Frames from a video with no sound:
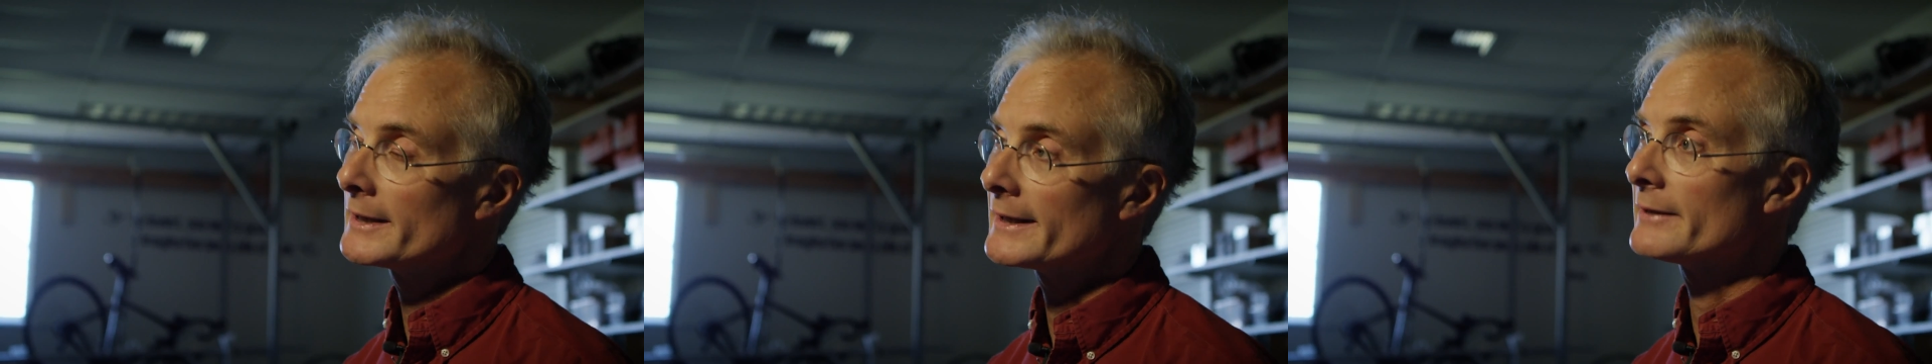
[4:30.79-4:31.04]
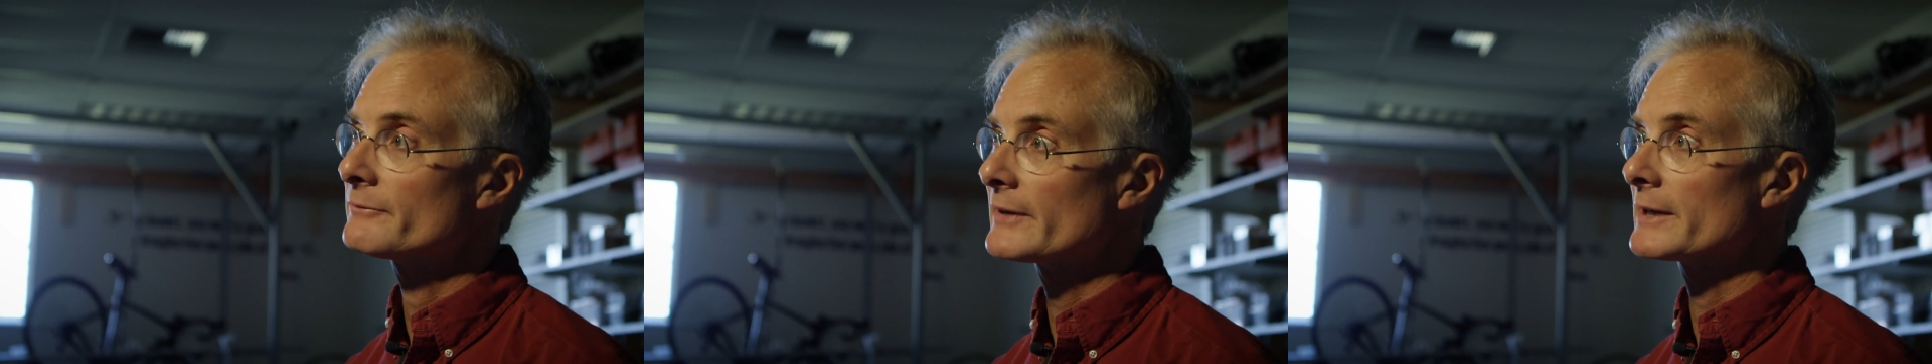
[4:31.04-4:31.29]

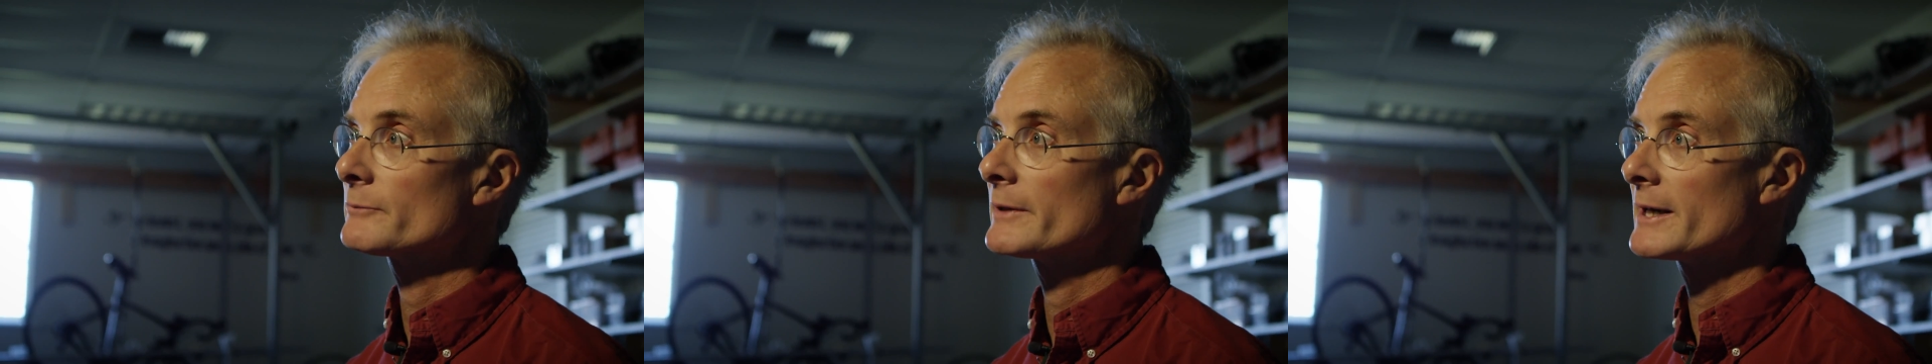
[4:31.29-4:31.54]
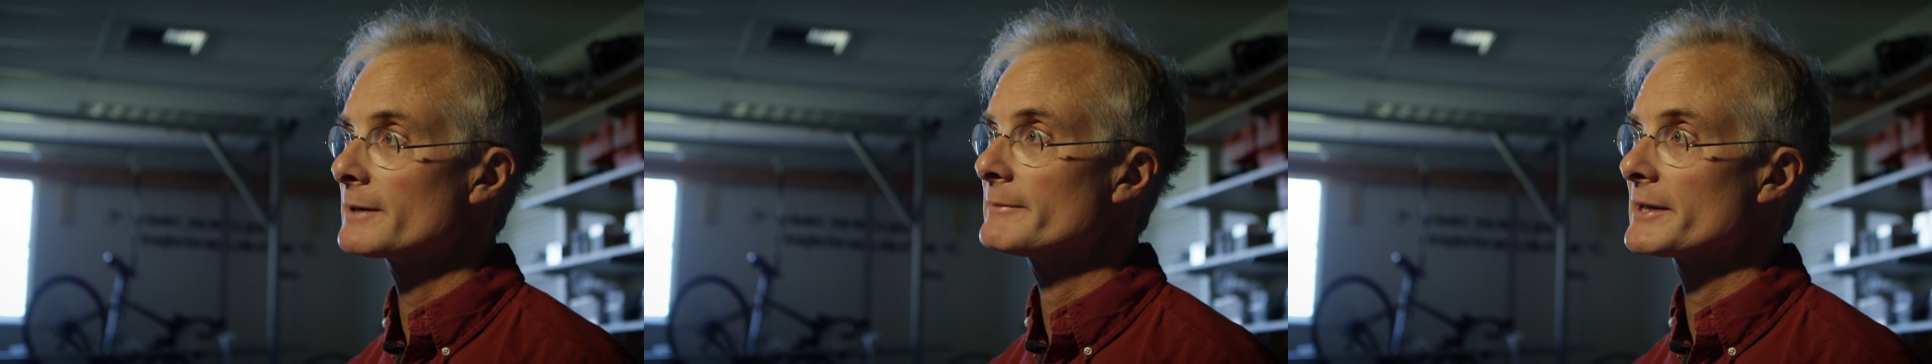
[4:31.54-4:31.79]
And in fact,
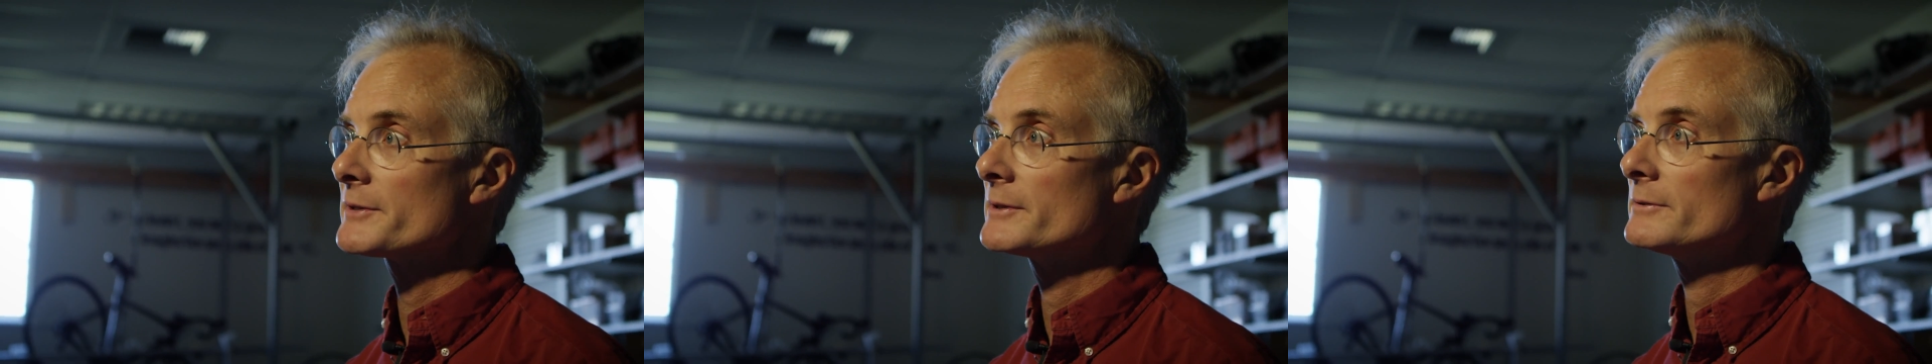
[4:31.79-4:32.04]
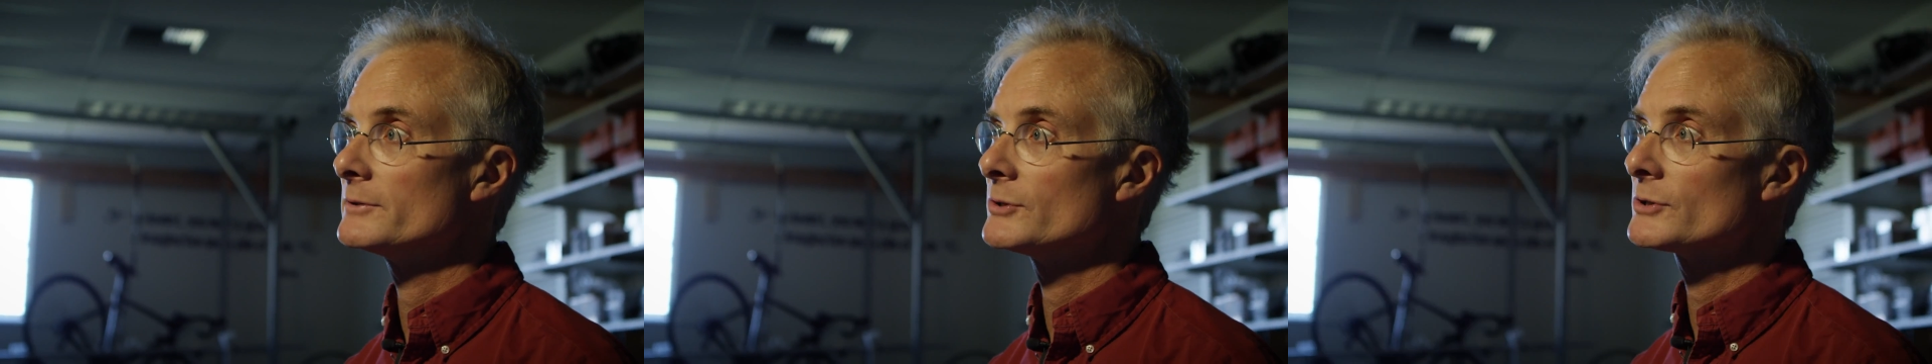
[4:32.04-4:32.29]
with our
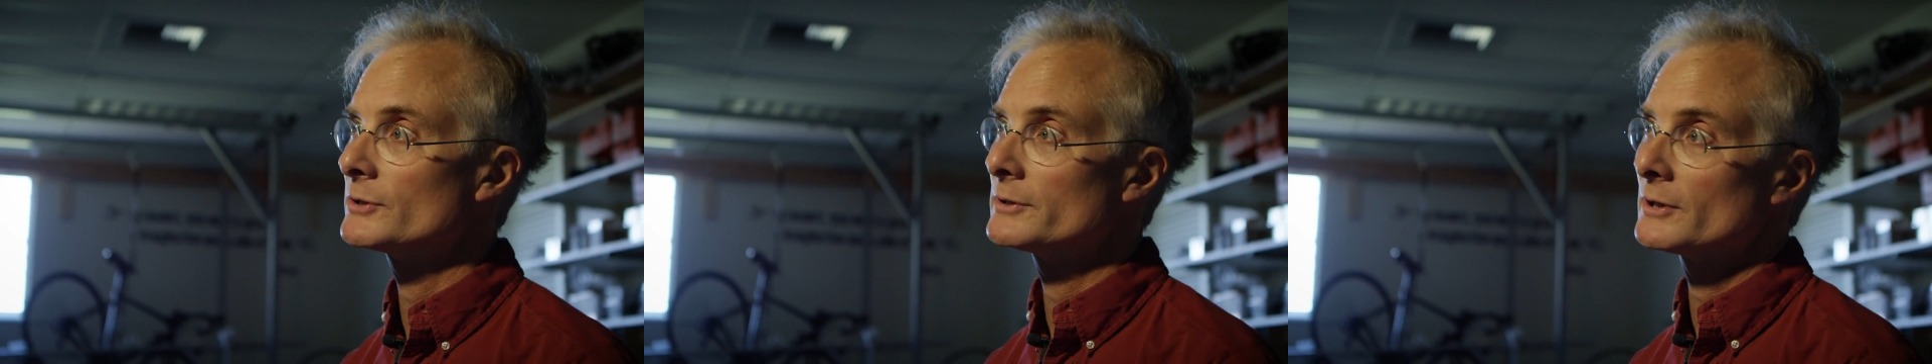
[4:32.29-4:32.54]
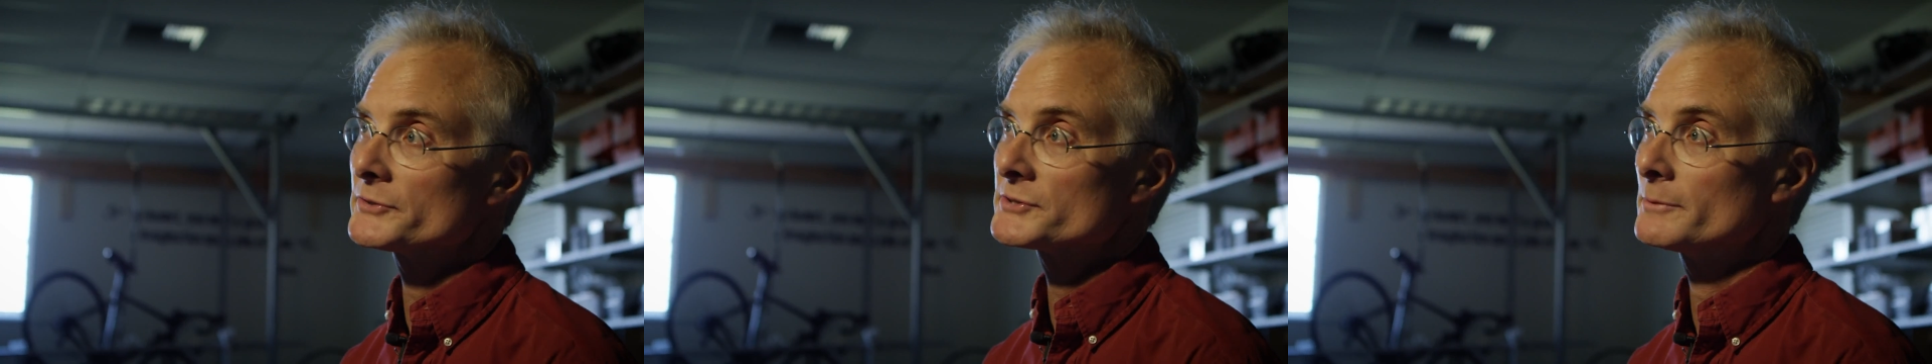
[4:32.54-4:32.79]
method, you
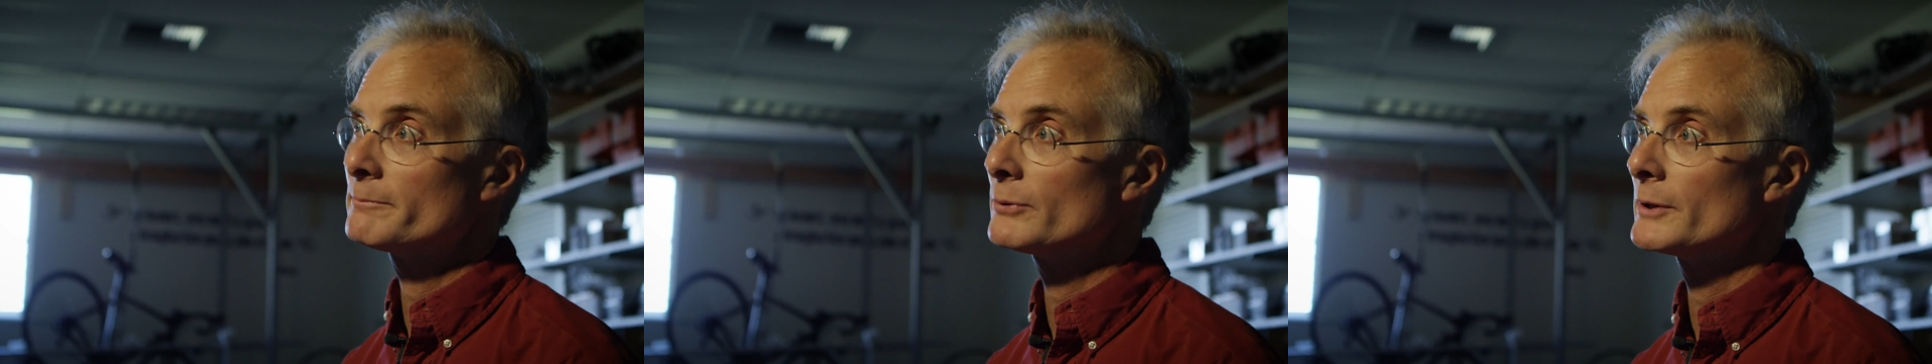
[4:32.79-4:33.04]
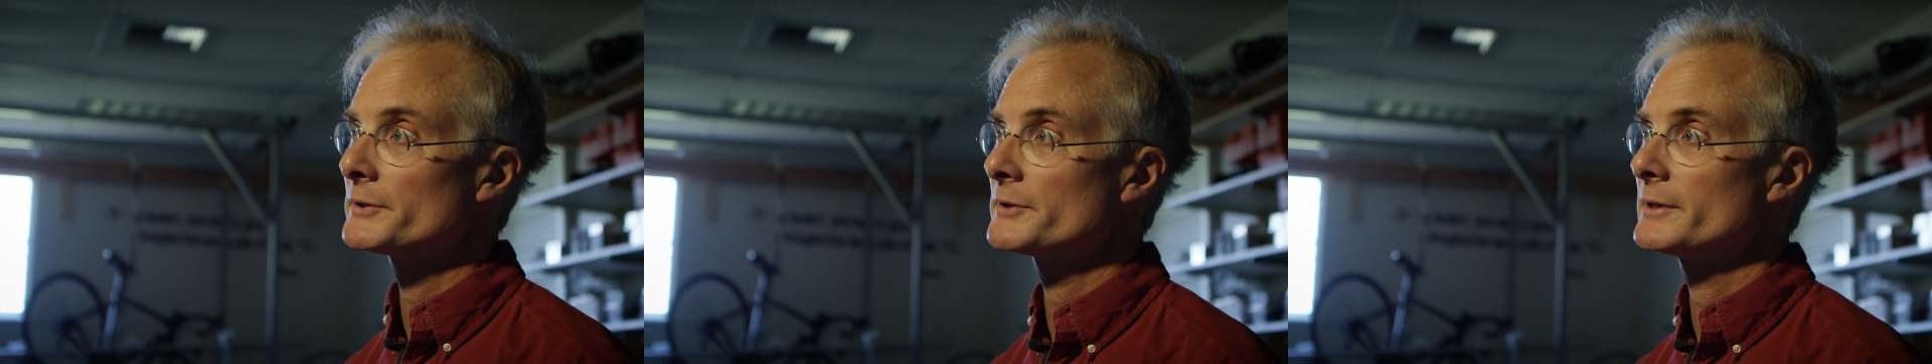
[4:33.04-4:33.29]
could also
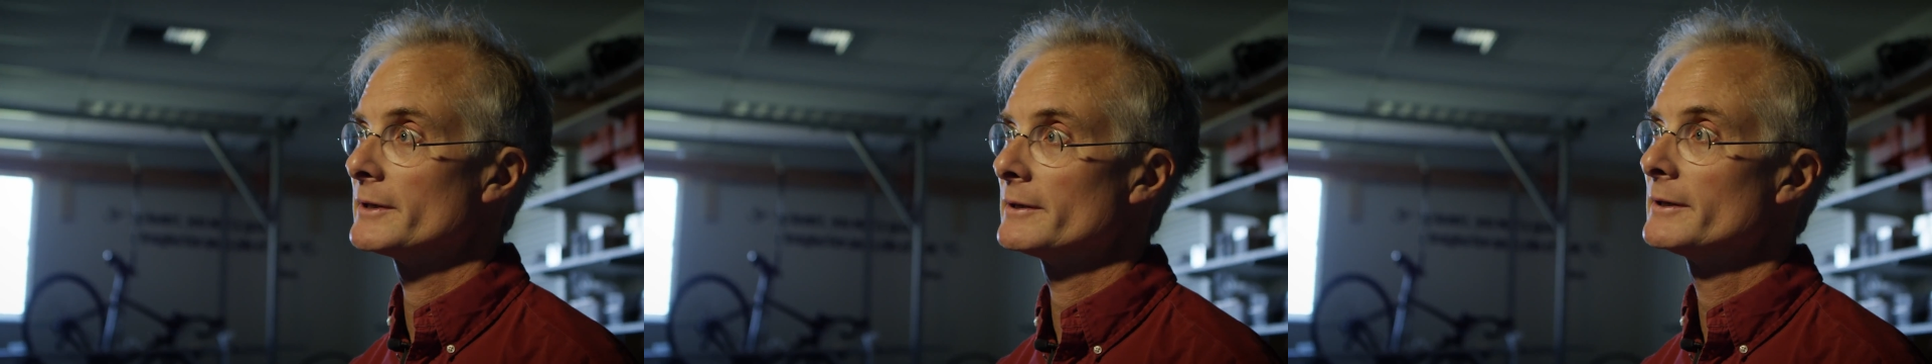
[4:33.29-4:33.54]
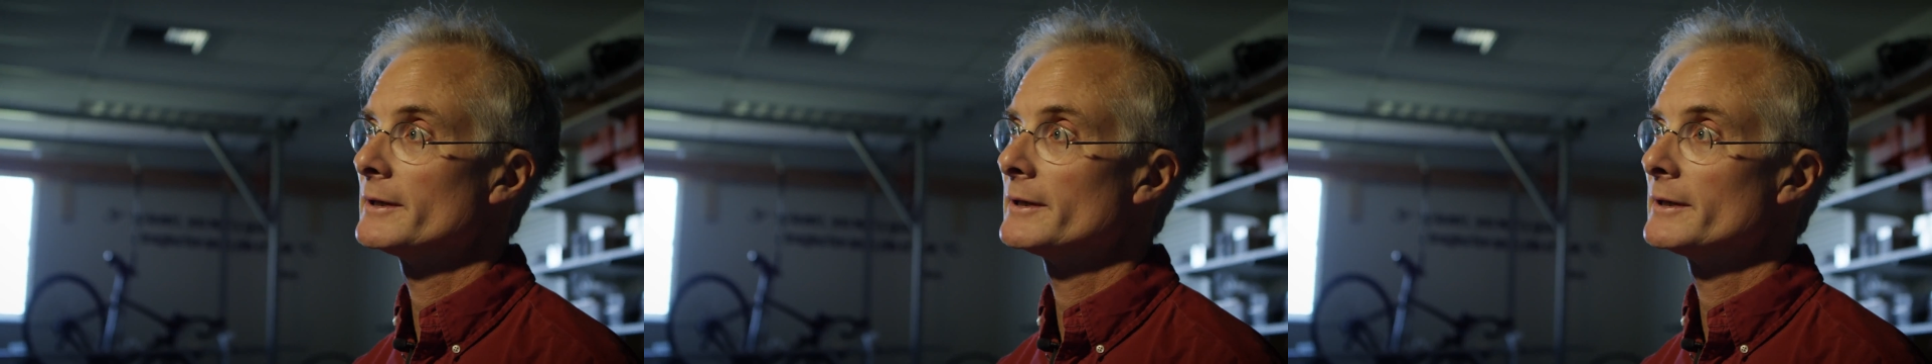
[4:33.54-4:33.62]
put the